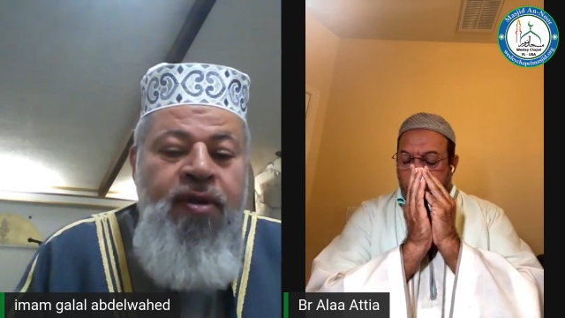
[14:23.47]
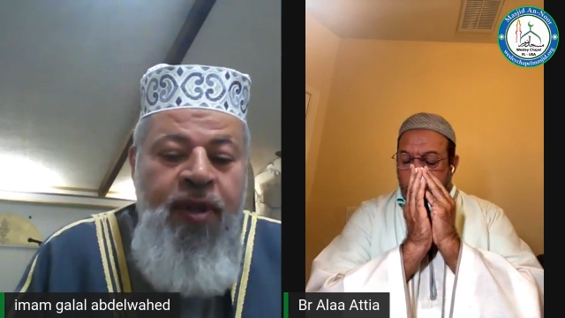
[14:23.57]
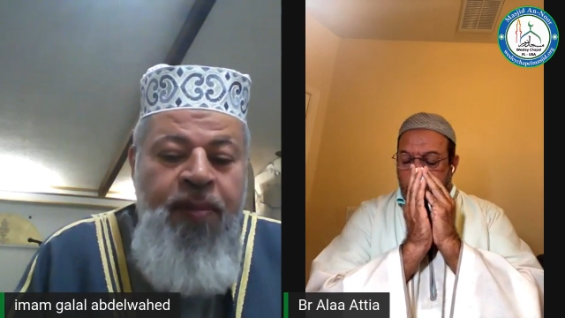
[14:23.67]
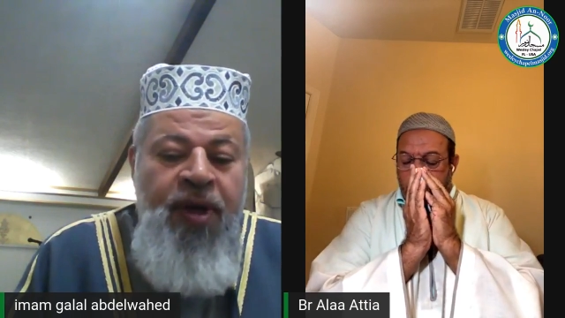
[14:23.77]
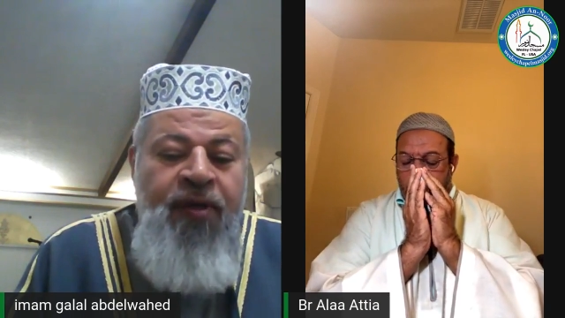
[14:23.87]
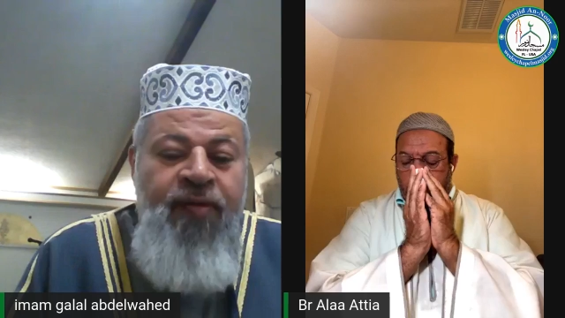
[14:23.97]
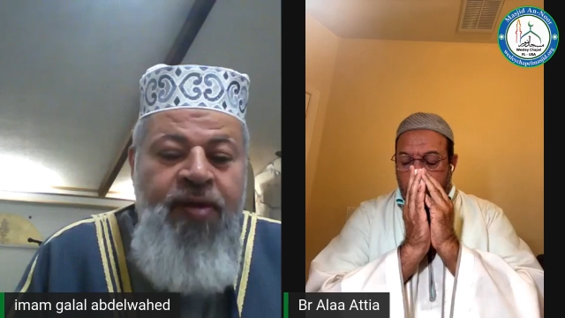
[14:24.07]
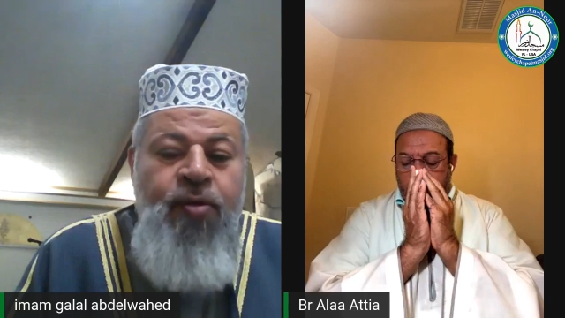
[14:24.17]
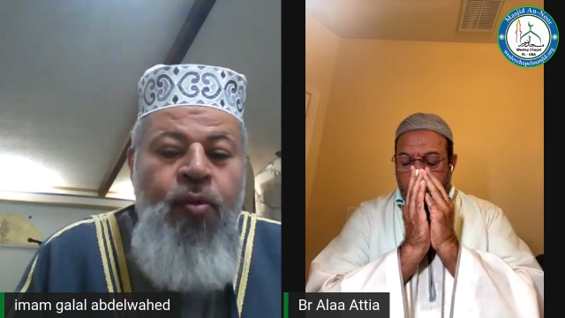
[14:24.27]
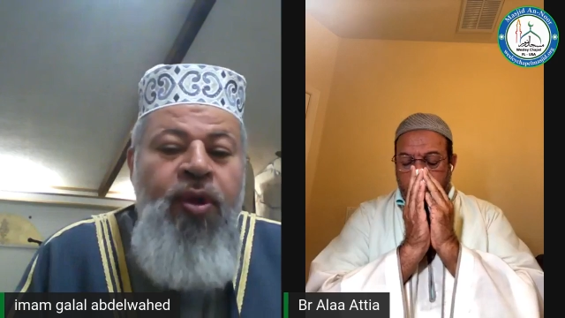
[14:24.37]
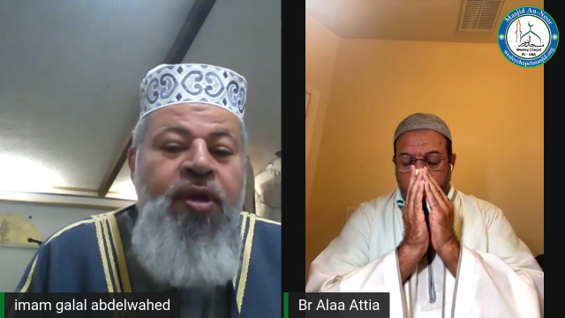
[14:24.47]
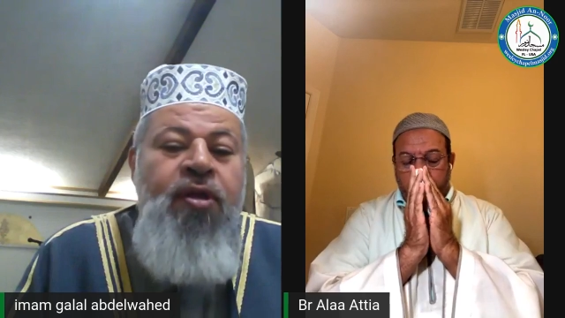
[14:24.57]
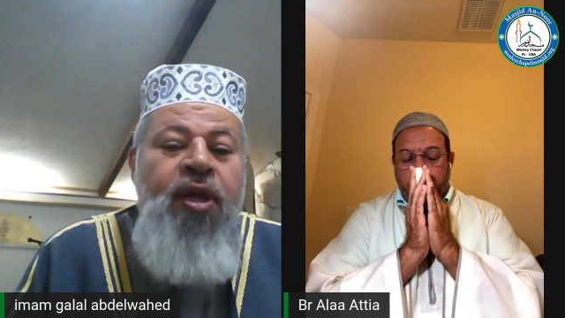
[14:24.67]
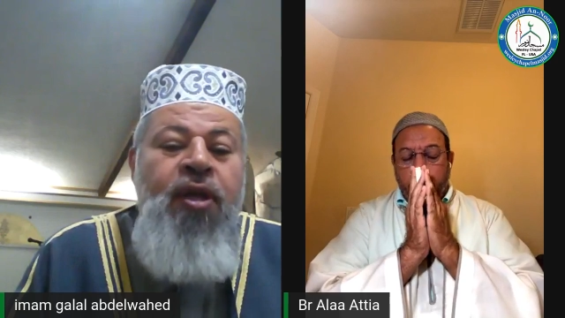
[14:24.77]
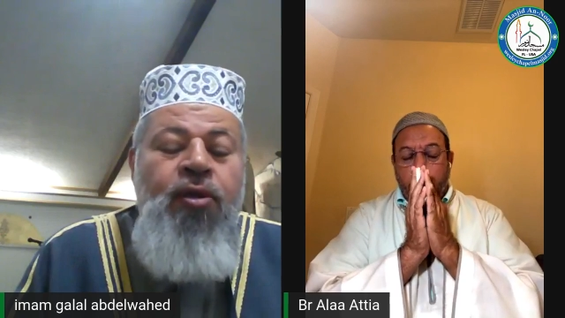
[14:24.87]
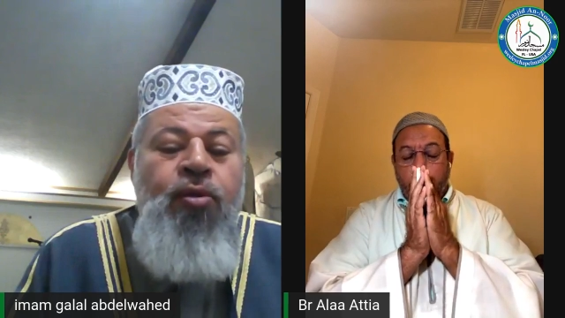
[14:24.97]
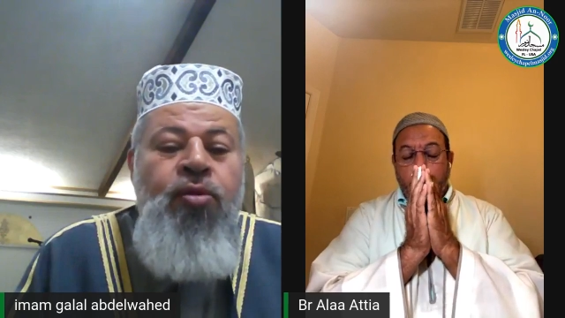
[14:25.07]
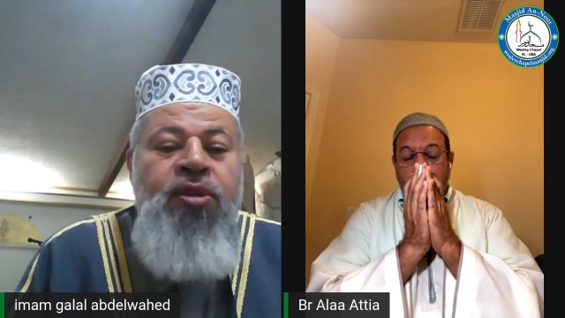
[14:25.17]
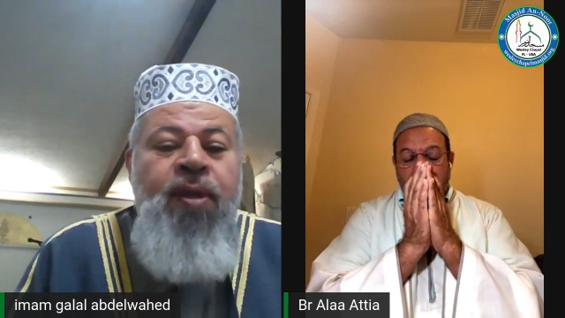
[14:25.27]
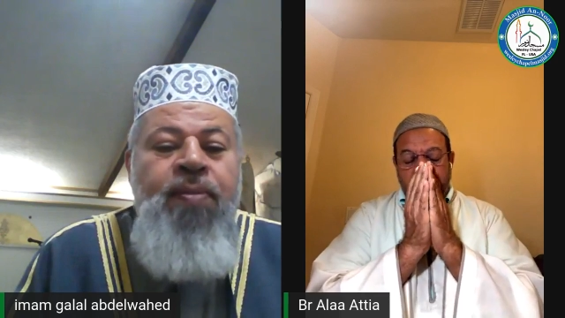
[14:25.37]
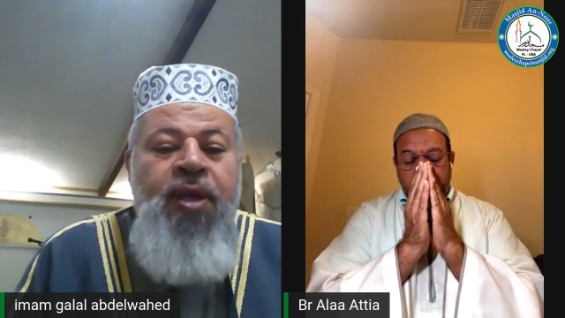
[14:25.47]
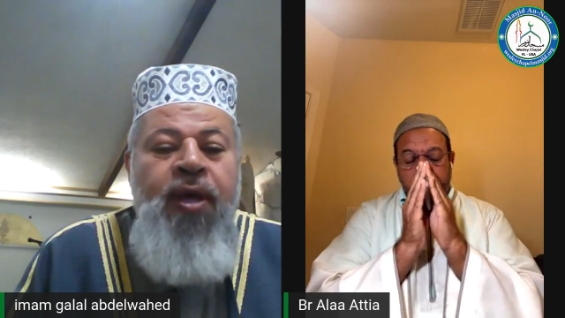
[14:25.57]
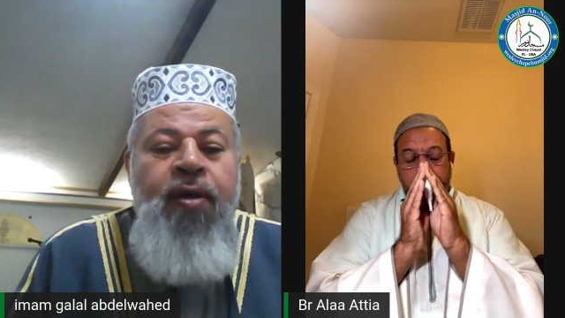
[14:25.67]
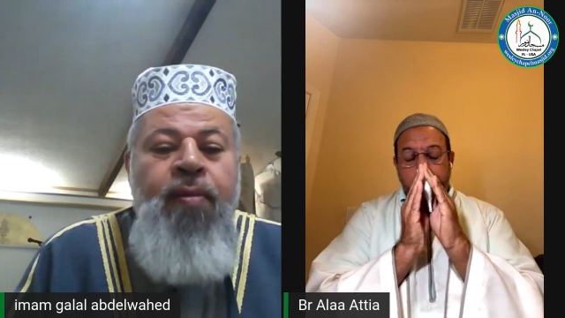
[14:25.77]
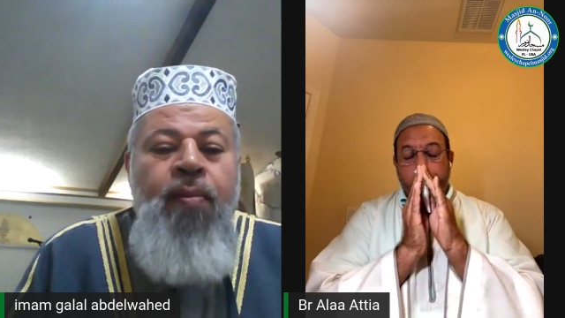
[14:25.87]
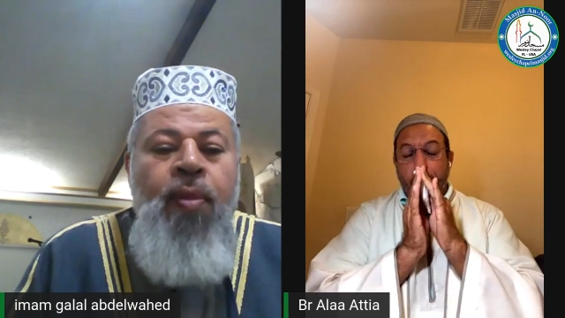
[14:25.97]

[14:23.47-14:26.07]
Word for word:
Speaker 1: the believers, when they do something,